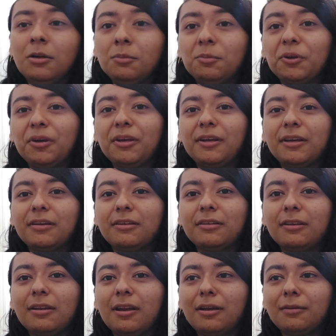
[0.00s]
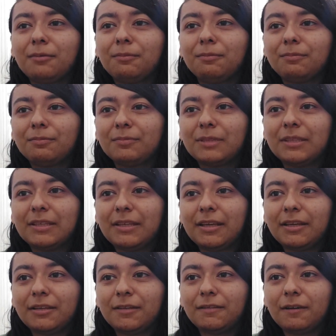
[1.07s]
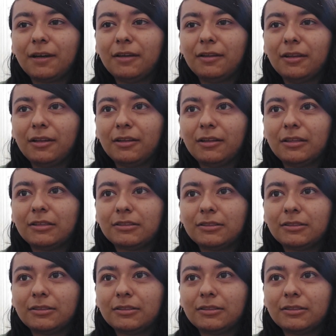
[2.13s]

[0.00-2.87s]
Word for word: But he cannot, he can't find that in this